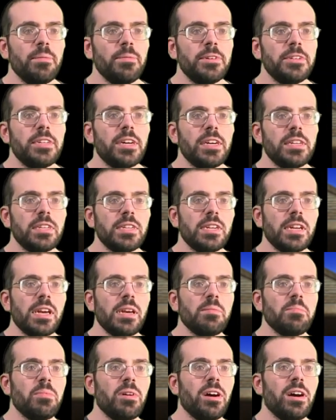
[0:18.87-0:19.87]
Besides the
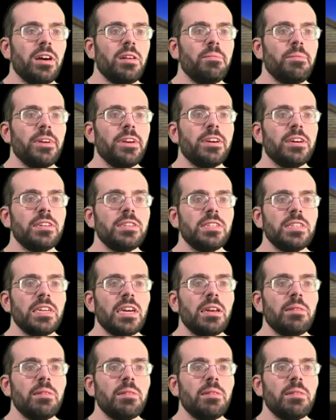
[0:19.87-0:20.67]
name pun, because the